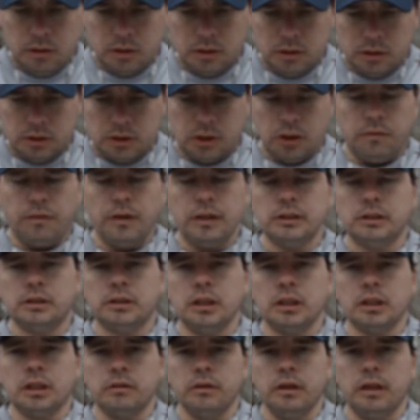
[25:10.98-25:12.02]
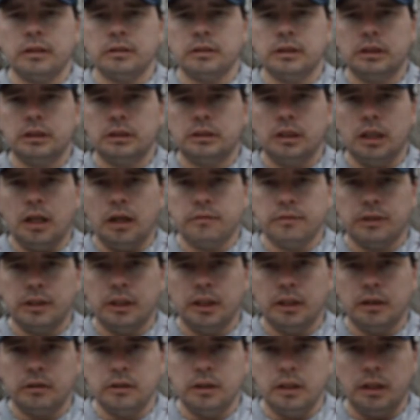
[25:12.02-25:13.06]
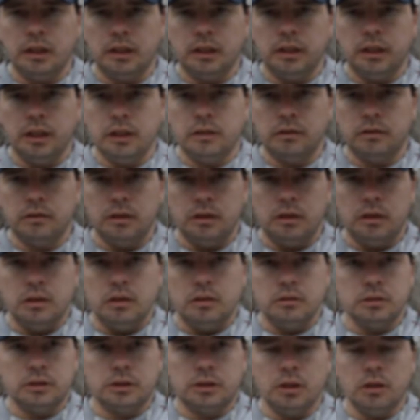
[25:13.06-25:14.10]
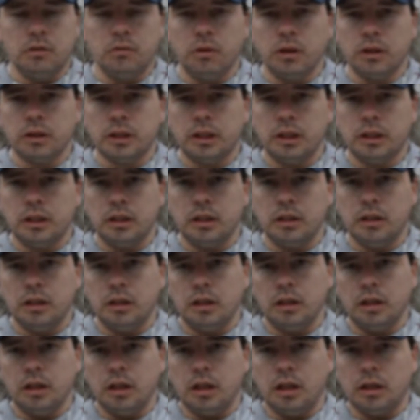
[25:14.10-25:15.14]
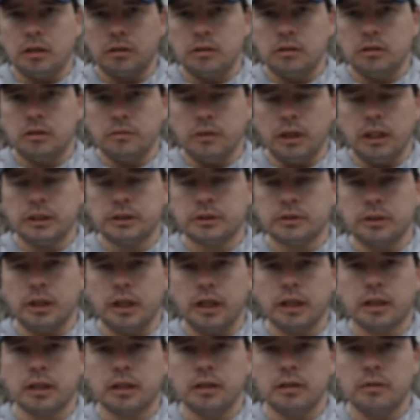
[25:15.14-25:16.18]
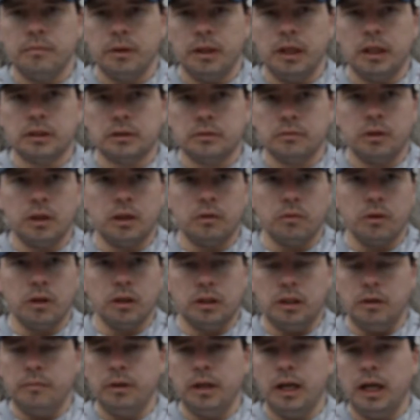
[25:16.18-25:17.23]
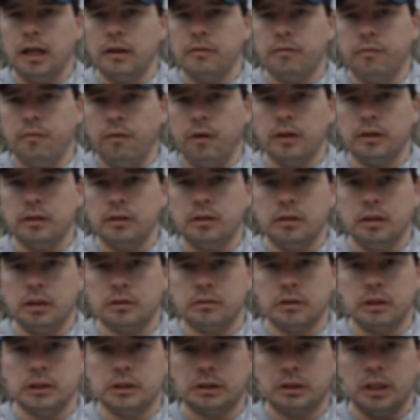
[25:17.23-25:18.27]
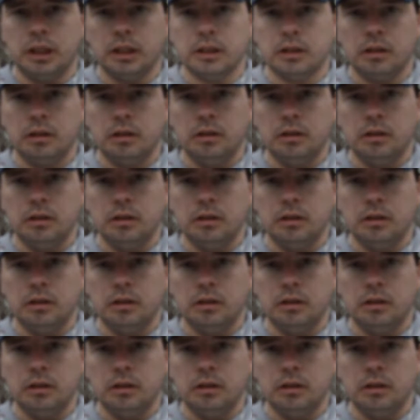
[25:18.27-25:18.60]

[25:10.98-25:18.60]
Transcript: So if I stuck around and toughed it out, and, you know, still worked at the racetrack. I mean, that's where I worked. I mean, I had fun at the racetrack.